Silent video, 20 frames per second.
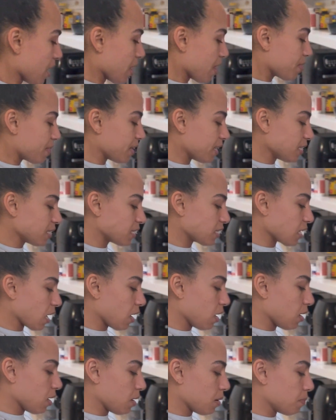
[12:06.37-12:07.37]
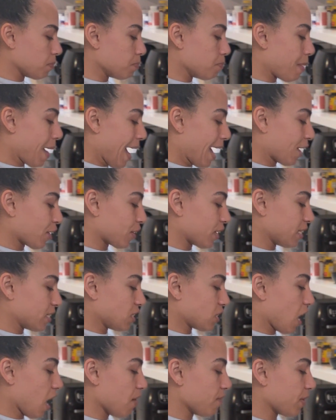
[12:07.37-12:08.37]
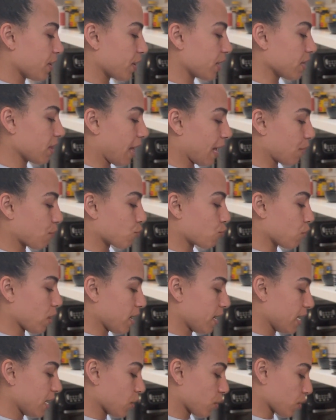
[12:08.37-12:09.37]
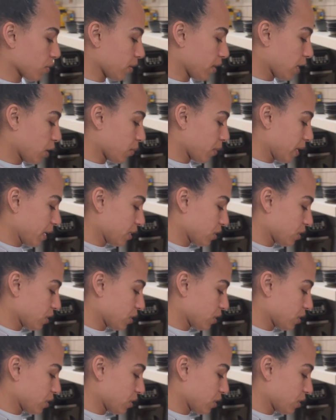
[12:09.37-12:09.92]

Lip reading: this batter is not very like runny or liquidy.